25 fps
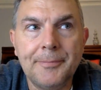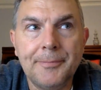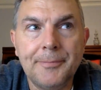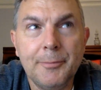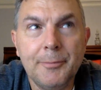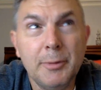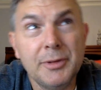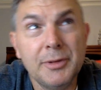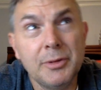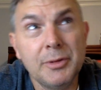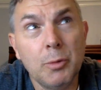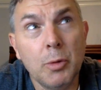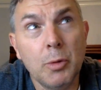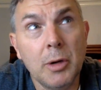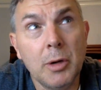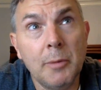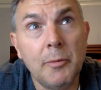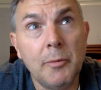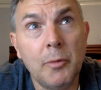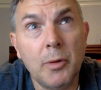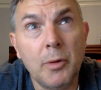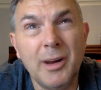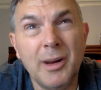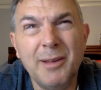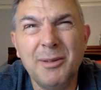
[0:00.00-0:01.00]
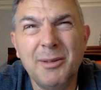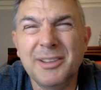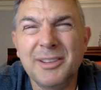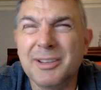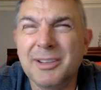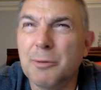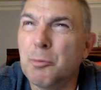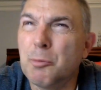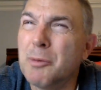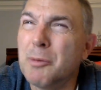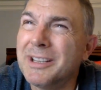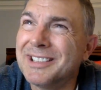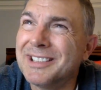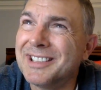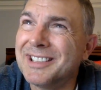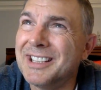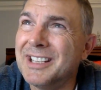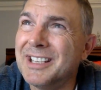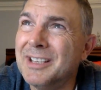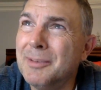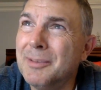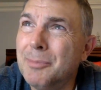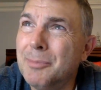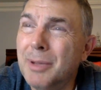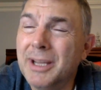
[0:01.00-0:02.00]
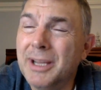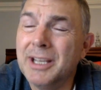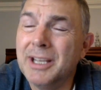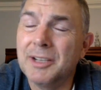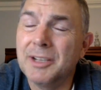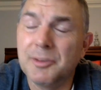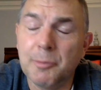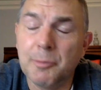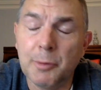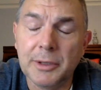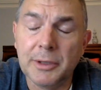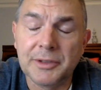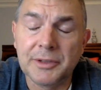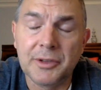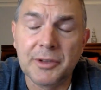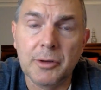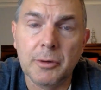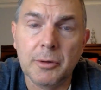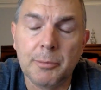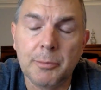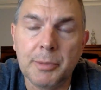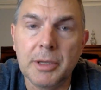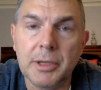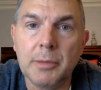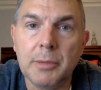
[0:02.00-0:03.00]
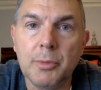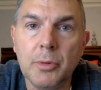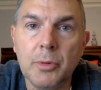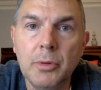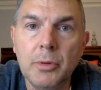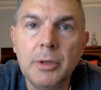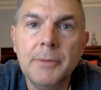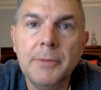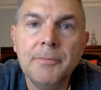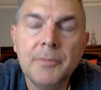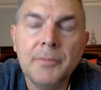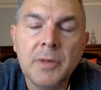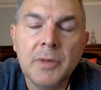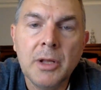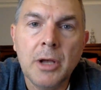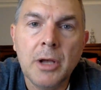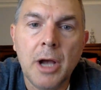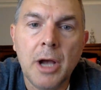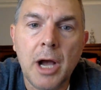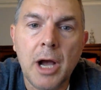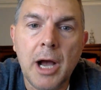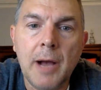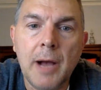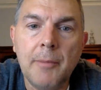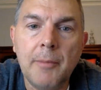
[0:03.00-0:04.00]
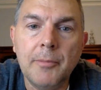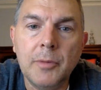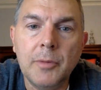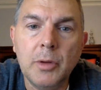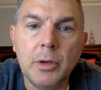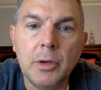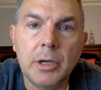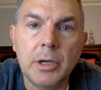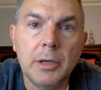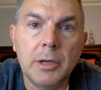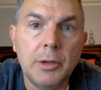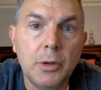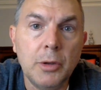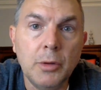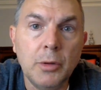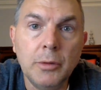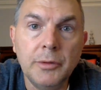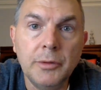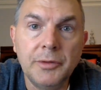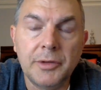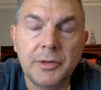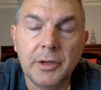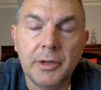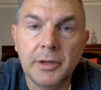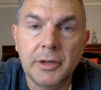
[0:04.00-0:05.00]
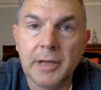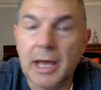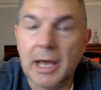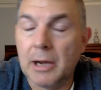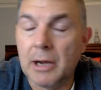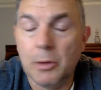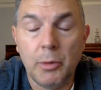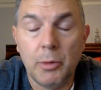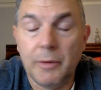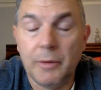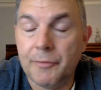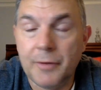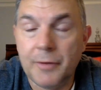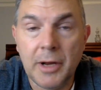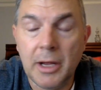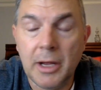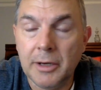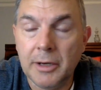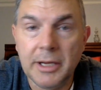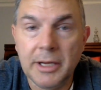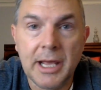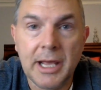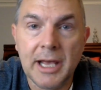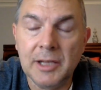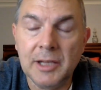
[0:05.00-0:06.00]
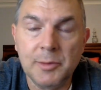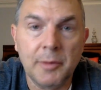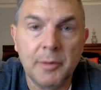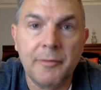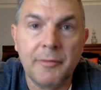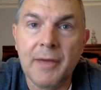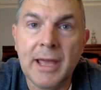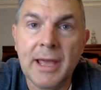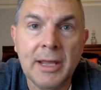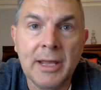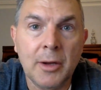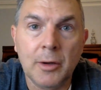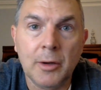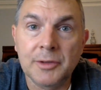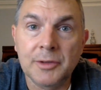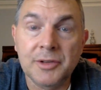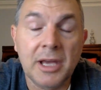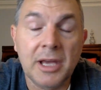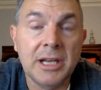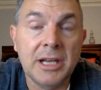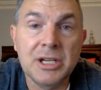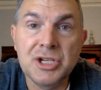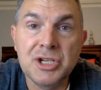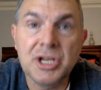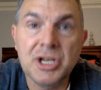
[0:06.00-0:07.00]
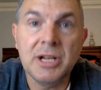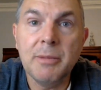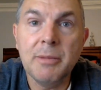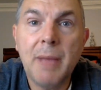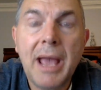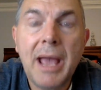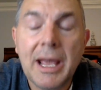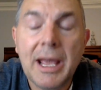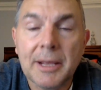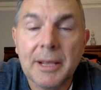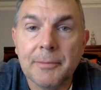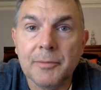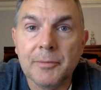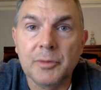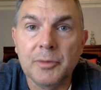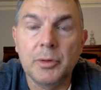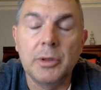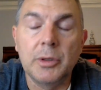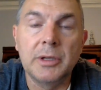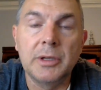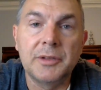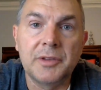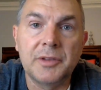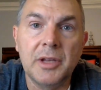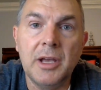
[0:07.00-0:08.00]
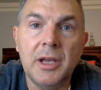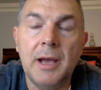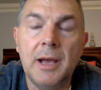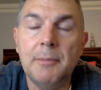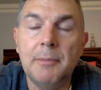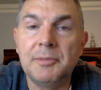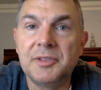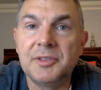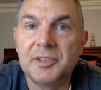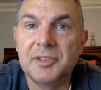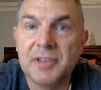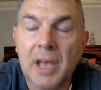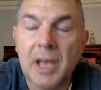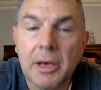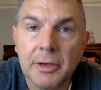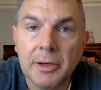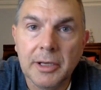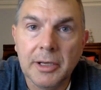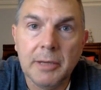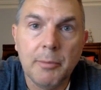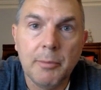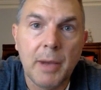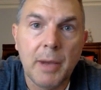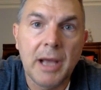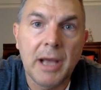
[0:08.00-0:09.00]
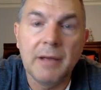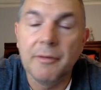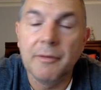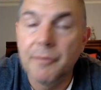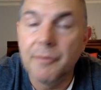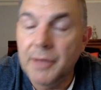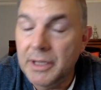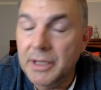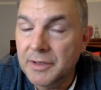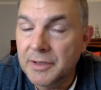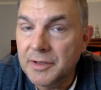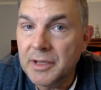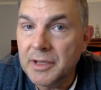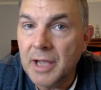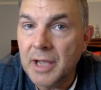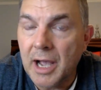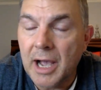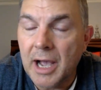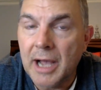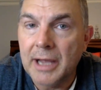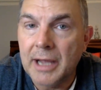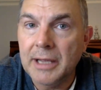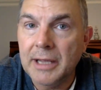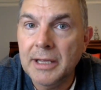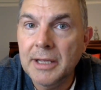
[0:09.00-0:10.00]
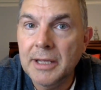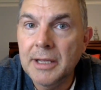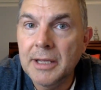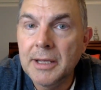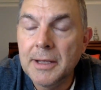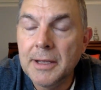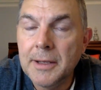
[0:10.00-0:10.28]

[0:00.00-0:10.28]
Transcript: what's the word I'm for? I don't want to say risky, but I guess riskier people. Um, you could use, and I don't know what Fidelity has, but Vanguard's got a Ginnie Mae. So you could say, I'm selling my VTI,